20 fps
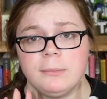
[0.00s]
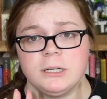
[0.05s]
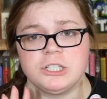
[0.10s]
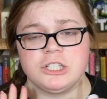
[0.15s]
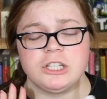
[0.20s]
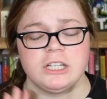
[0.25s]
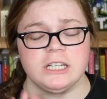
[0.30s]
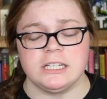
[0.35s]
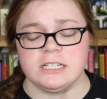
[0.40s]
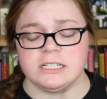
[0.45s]
much,
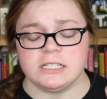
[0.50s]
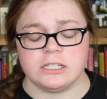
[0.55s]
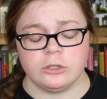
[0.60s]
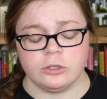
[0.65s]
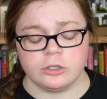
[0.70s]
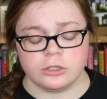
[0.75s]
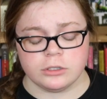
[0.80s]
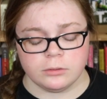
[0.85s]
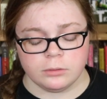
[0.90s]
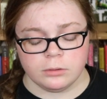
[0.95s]
then it doesn't
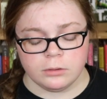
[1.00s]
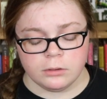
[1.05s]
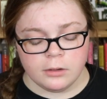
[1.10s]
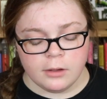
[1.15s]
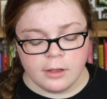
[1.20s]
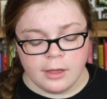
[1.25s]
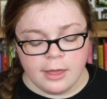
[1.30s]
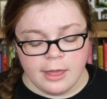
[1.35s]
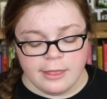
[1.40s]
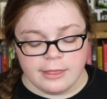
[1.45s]
look
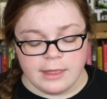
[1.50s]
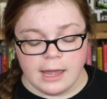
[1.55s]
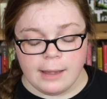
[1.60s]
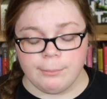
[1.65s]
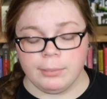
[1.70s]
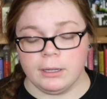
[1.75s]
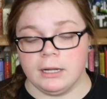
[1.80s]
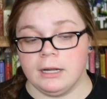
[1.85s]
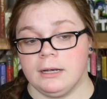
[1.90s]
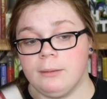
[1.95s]
that
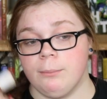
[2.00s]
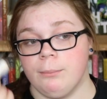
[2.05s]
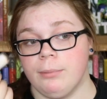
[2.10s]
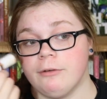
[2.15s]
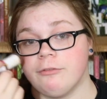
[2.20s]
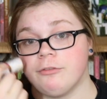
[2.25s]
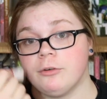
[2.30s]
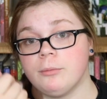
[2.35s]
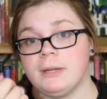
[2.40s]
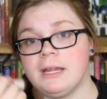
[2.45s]
bad.
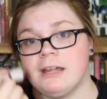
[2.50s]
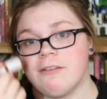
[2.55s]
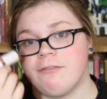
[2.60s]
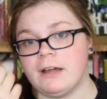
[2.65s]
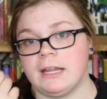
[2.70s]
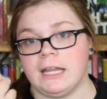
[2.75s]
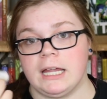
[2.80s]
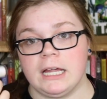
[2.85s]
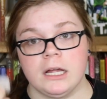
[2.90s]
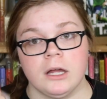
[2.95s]
But for me, if
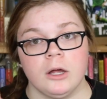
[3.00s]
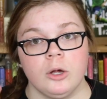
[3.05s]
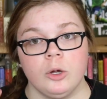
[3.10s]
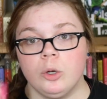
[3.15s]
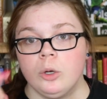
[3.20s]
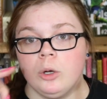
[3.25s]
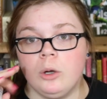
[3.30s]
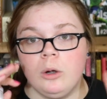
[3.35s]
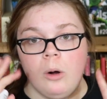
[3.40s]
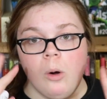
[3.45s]
I like
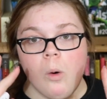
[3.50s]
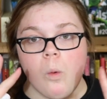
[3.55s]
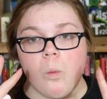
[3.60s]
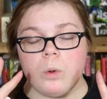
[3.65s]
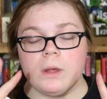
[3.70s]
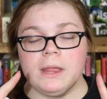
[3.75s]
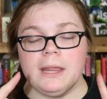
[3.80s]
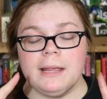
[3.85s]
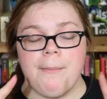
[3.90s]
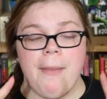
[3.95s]

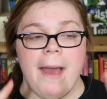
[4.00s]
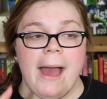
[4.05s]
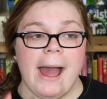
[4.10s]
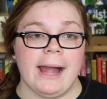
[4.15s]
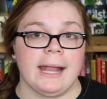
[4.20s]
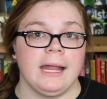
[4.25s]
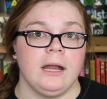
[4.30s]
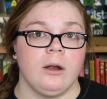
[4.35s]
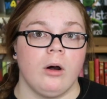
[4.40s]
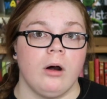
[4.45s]
really
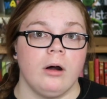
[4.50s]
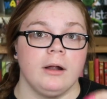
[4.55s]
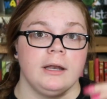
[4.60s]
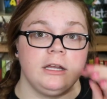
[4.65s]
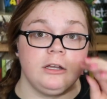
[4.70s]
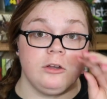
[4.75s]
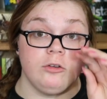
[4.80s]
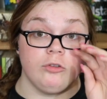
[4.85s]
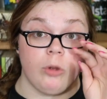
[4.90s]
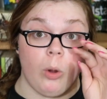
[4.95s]
pack it on
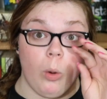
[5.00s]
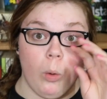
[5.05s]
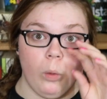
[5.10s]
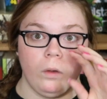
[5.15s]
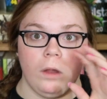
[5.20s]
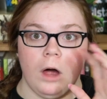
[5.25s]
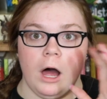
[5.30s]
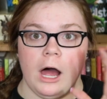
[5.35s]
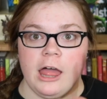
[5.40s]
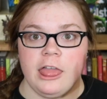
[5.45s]
and use a whole
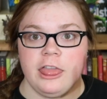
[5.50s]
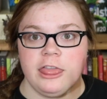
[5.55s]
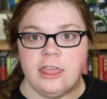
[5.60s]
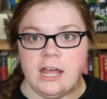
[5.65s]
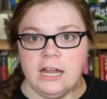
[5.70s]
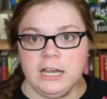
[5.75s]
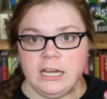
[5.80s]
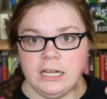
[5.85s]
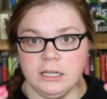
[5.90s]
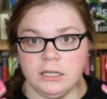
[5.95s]
lot,
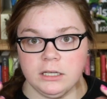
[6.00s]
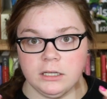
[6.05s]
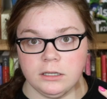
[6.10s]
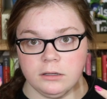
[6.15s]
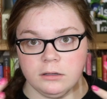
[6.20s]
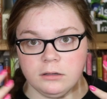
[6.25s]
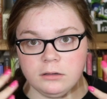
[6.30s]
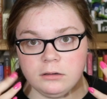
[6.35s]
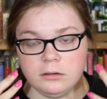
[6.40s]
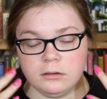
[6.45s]
then
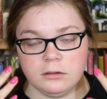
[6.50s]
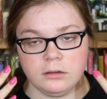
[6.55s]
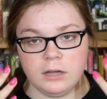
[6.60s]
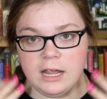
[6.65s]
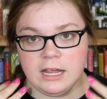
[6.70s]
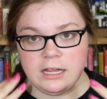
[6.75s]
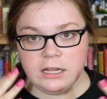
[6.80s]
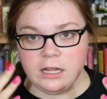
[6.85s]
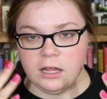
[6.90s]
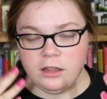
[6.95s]

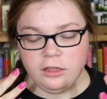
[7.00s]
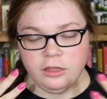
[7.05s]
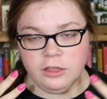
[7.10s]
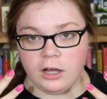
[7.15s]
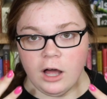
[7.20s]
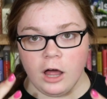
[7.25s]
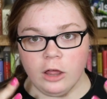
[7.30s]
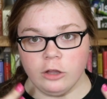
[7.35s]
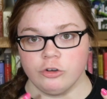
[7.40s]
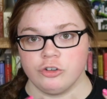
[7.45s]
the
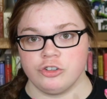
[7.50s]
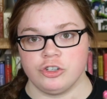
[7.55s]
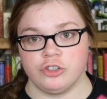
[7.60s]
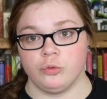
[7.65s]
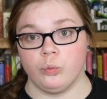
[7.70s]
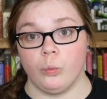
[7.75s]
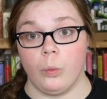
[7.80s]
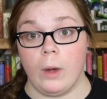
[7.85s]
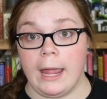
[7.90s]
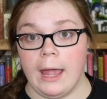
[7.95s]
color is just
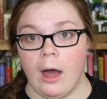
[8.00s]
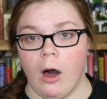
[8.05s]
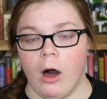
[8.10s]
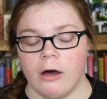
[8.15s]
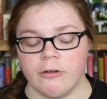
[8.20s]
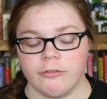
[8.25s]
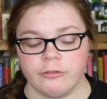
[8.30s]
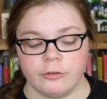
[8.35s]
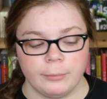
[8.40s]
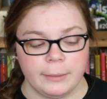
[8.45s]
way
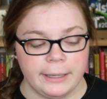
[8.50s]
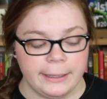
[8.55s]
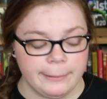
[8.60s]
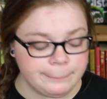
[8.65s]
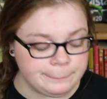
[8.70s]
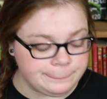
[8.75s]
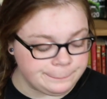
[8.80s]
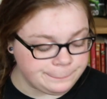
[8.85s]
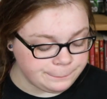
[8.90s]
off for me.